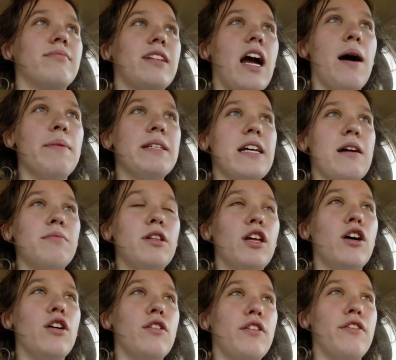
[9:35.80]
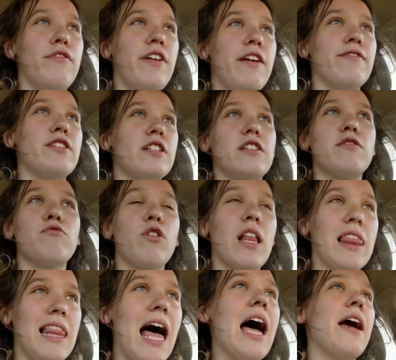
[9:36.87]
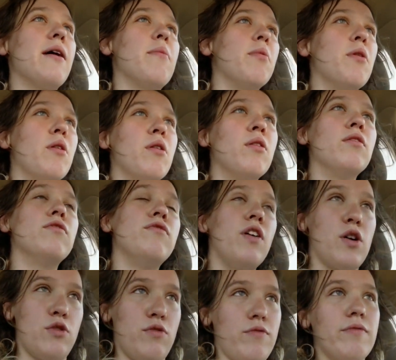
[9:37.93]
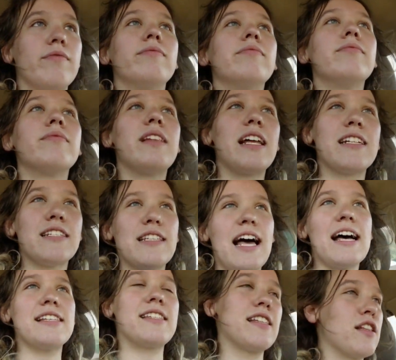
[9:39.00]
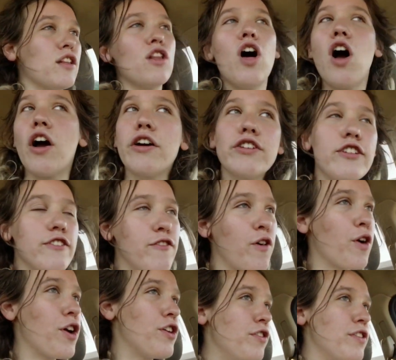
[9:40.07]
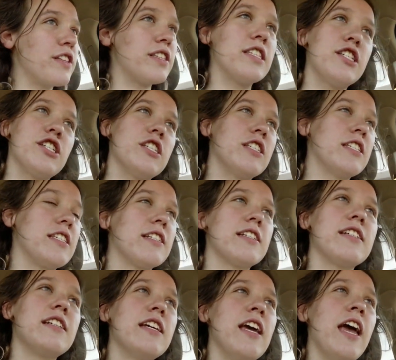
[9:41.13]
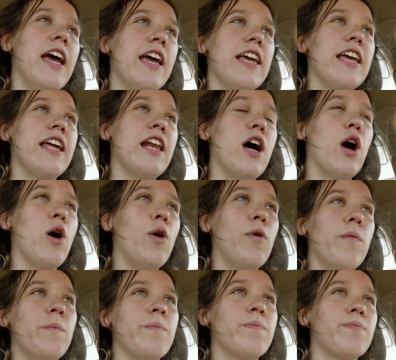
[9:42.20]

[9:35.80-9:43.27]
comment down below your favorite reliable phone that has lasted the longest for you, that's just, you know,